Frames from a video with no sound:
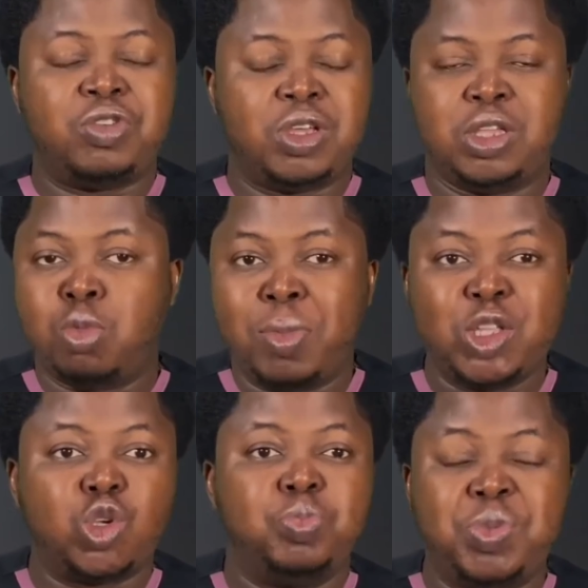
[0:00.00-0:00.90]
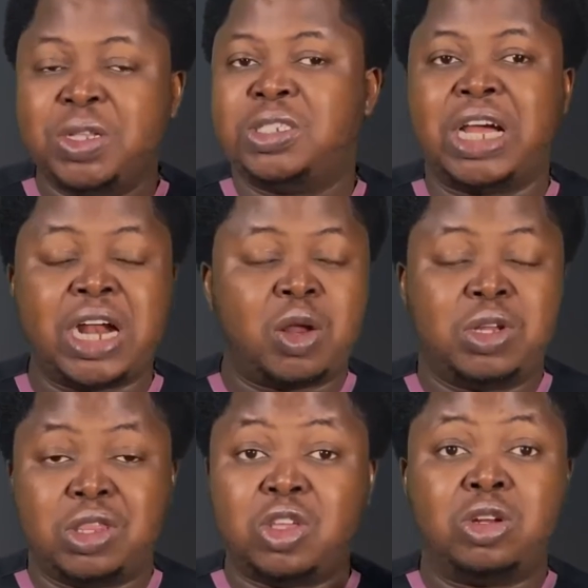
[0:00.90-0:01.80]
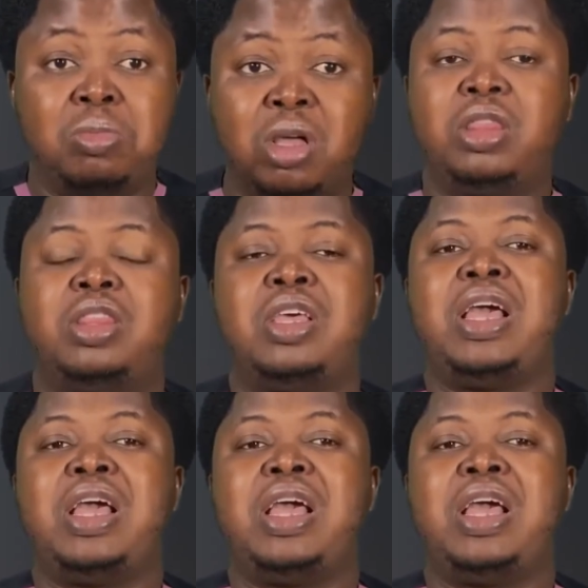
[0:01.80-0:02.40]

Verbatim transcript: the momentum builds around the third month